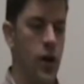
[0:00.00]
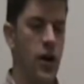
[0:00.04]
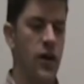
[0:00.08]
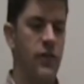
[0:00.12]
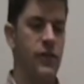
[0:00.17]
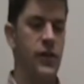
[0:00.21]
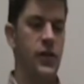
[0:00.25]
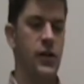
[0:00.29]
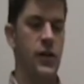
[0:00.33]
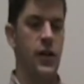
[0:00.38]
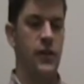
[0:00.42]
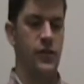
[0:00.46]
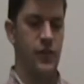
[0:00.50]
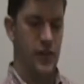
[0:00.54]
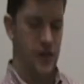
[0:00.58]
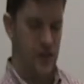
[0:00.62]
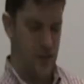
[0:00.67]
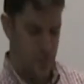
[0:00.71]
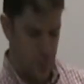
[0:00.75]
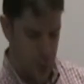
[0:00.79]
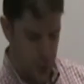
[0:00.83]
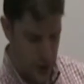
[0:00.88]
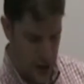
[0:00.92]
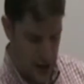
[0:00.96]
oven if
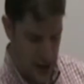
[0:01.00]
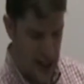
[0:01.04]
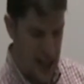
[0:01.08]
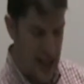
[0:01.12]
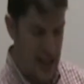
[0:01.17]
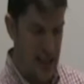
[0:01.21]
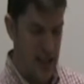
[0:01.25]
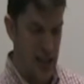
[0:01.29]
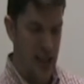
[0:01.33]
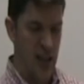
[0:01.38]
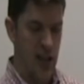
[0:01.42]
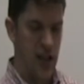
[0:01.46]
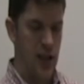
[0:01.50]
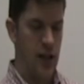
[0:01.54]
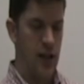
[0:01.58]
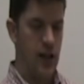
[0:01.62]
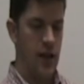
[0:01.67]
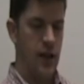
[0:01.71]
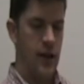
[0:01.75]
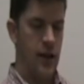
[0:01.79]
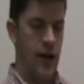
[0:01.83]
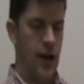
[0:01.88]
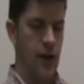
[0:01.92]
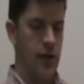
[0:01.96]
it's preheated
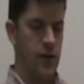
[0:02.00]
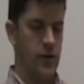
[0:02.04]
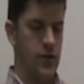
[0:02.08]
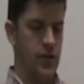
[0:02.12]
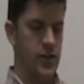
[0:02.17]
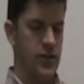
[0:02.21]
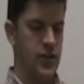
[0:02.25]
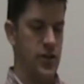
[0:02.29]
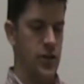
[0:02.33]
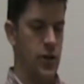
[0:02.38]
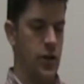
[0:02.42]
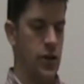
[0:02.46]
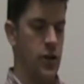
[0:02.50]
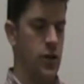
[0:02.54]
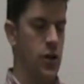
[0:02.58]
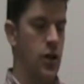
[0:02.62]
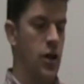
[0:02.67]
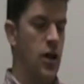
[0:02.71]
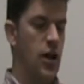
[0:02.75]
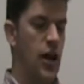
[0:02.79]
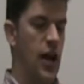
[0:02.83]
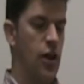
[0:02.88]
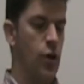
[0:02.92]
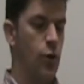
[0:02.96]
out in the sun,
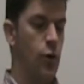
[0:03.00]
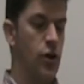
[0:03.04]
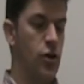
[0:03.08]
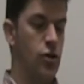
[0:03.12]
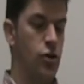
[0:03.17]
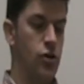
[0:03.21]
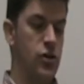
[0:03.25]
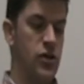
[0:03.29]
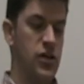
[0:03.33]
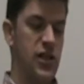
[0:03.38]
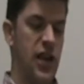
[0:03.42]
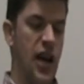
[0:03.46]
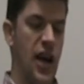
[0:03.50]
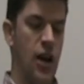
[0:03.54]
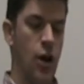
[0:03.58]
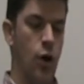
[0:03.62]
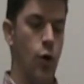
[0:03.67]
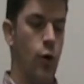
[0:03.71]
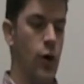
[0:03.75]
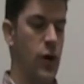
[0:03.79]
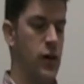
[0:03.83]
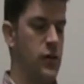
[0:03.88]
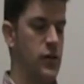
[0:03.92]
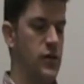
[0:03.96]
and you want to do this kind of
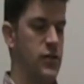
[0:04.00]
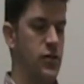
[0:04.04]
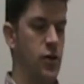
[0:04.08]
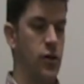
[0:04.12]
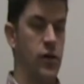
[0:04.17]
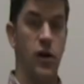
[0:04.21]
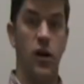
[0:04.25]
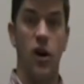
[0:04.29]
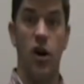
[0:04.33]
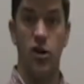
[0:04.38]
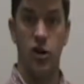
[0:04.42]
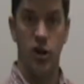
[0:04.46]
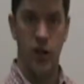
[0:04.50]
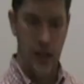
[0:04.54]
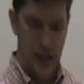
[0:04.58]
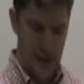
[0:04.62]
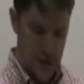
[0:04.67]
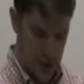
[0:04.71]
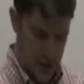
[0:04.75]
quickly so that all your heat